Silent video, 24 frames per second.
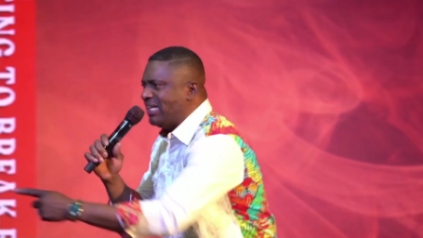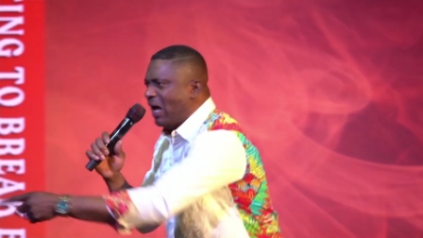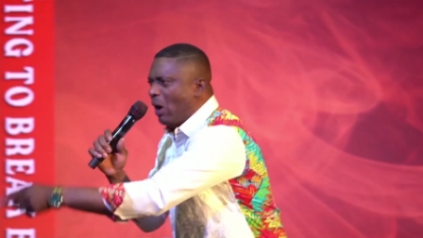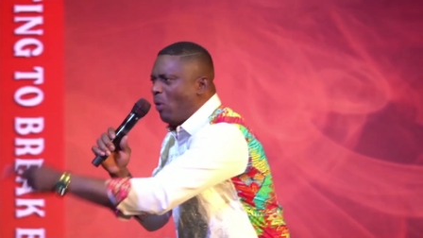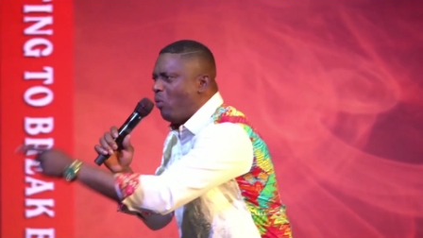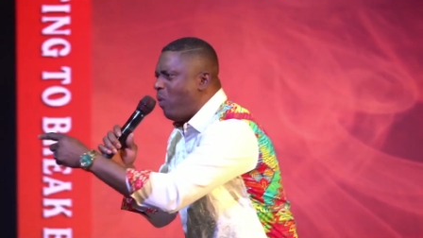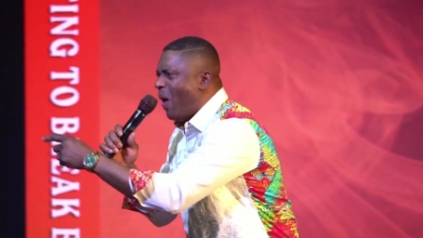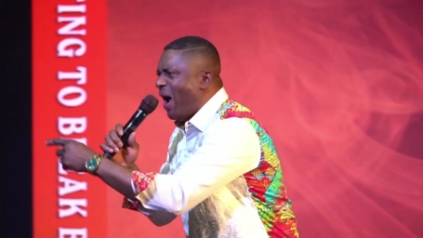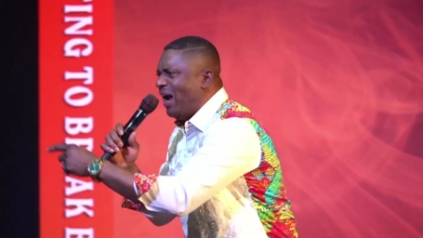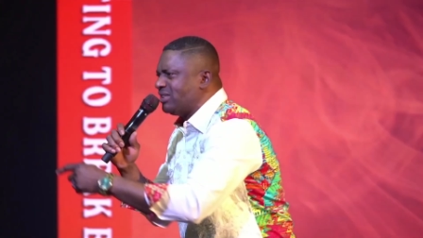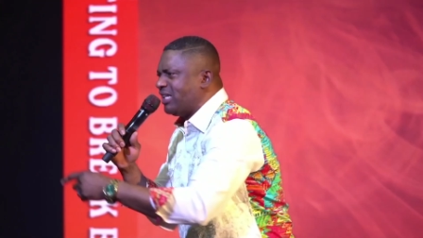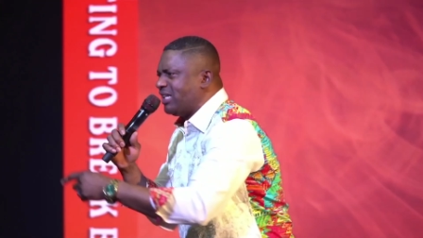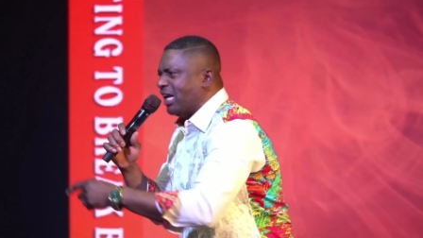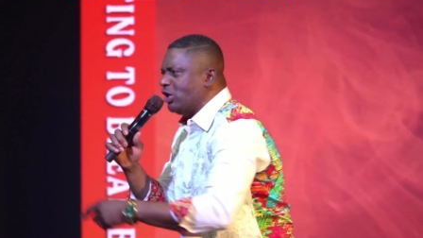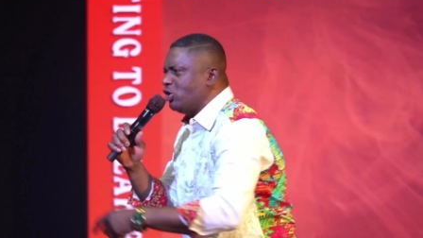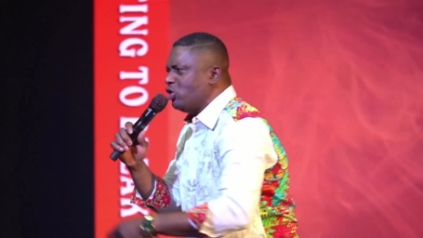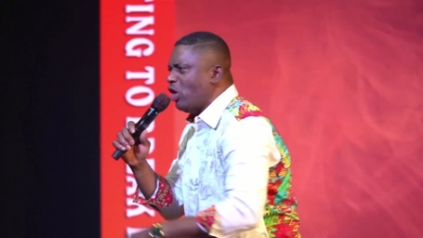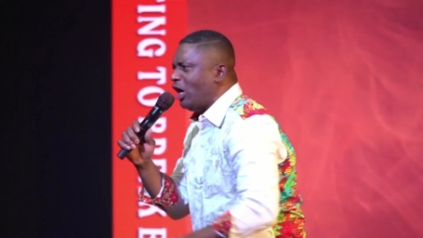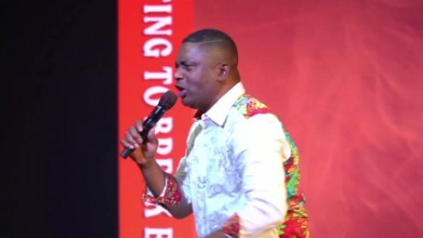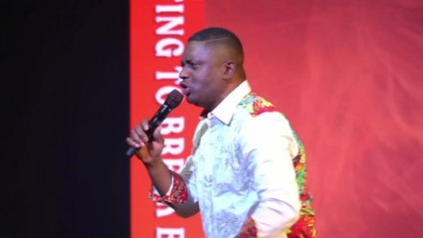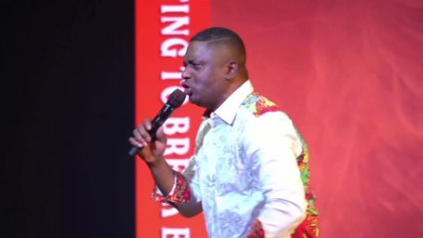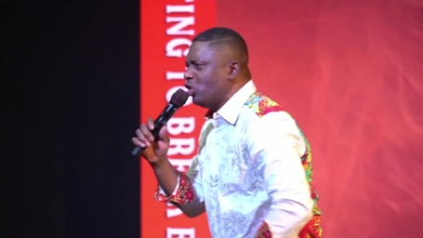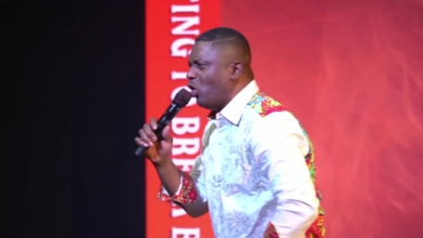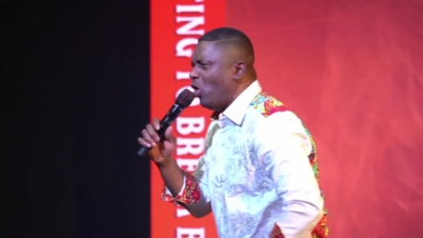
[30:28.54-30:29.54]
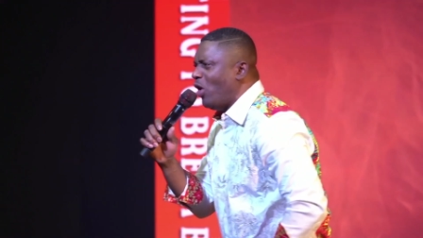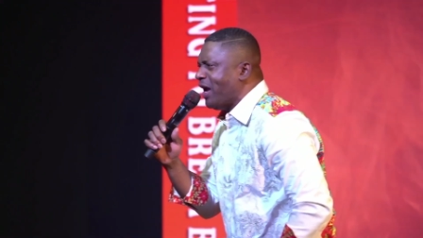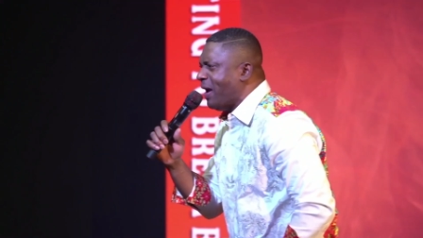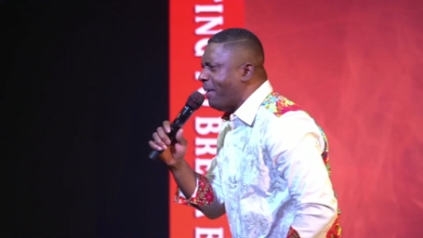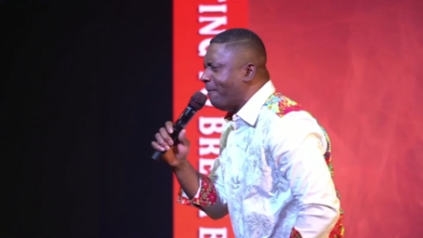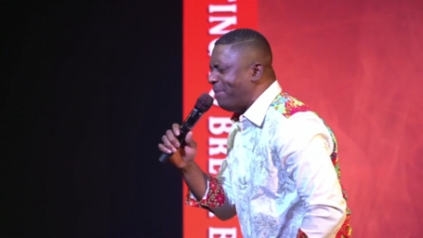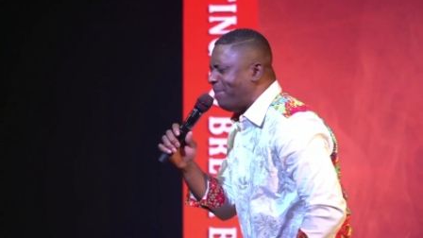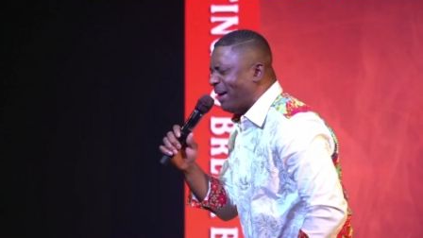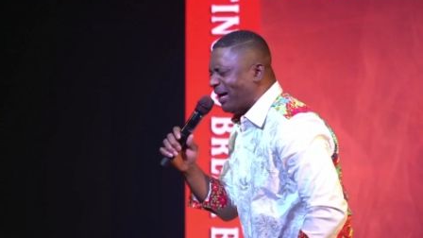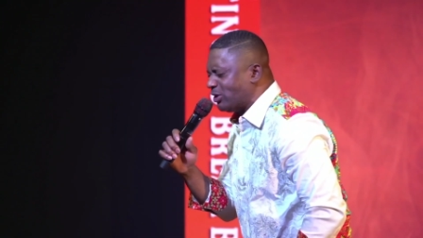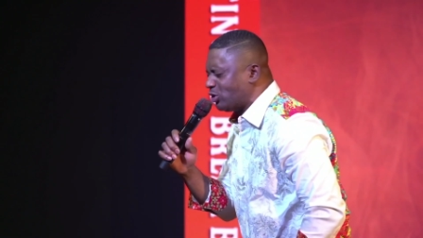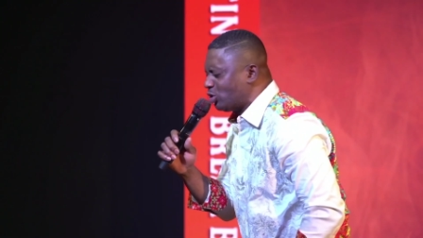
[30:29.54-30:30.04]
The word did not not know
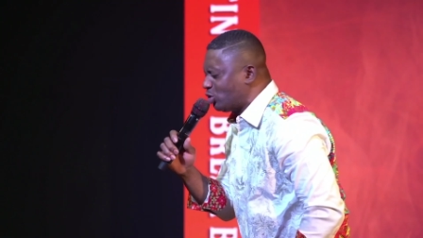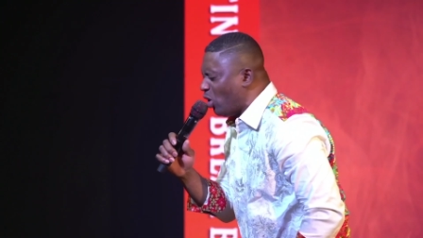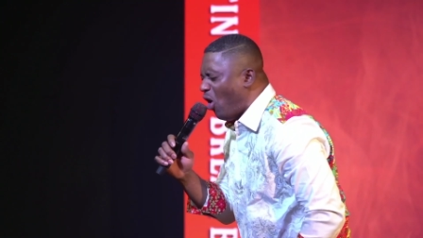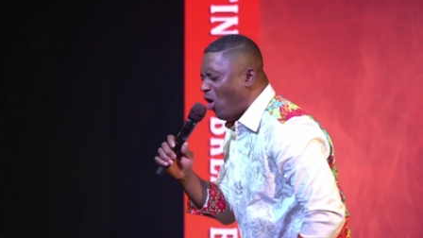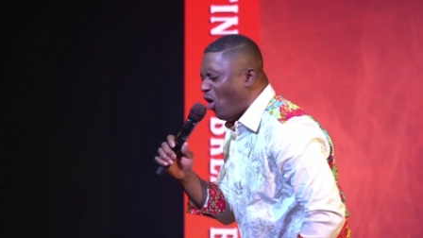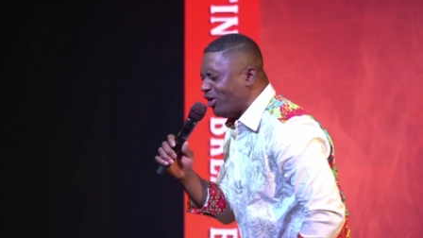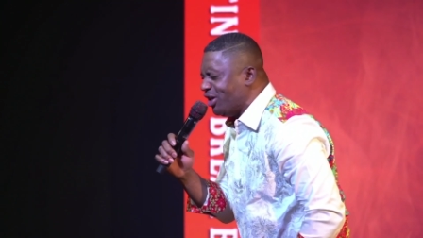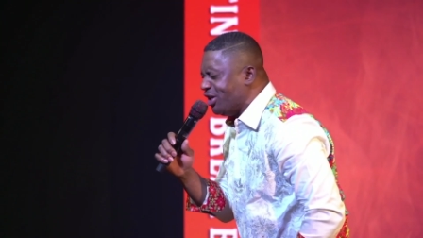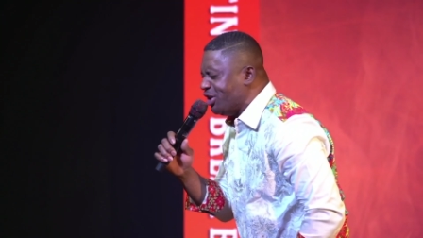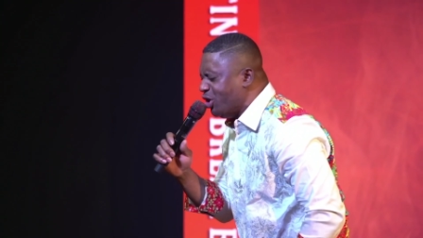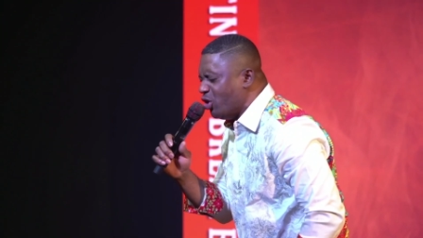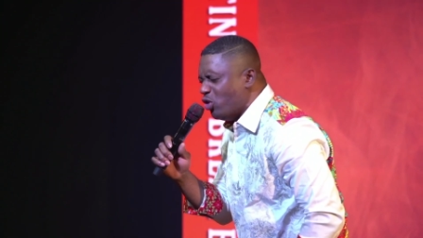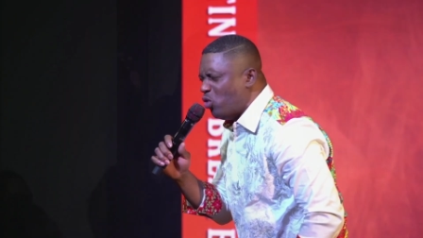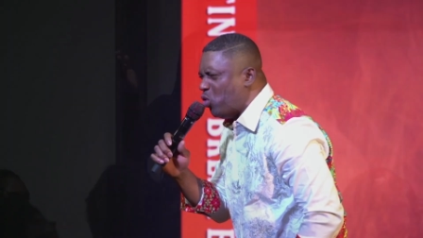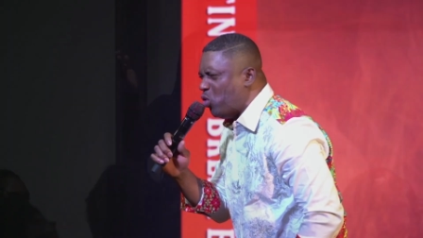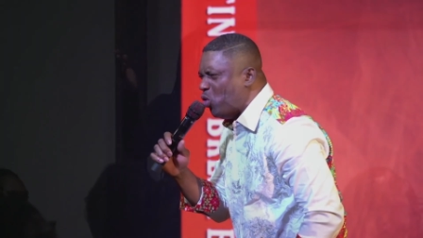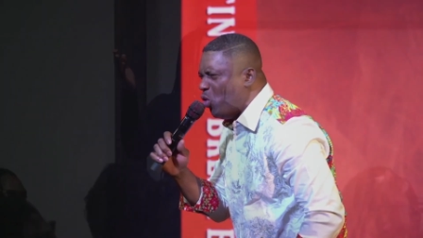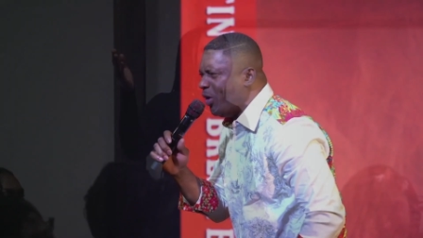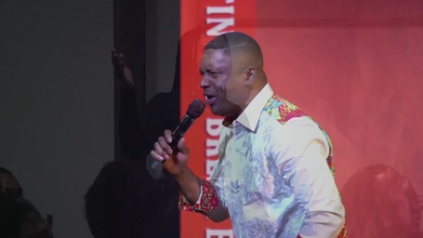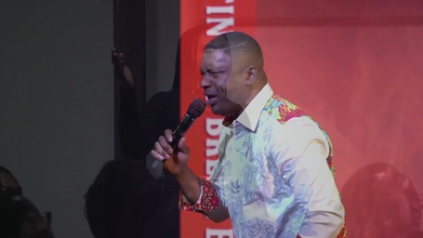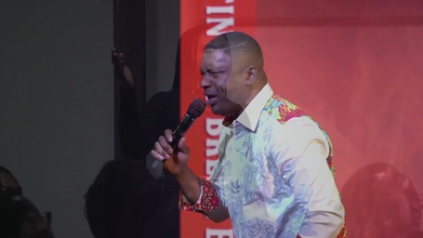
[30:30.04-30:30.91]
him, but God knew who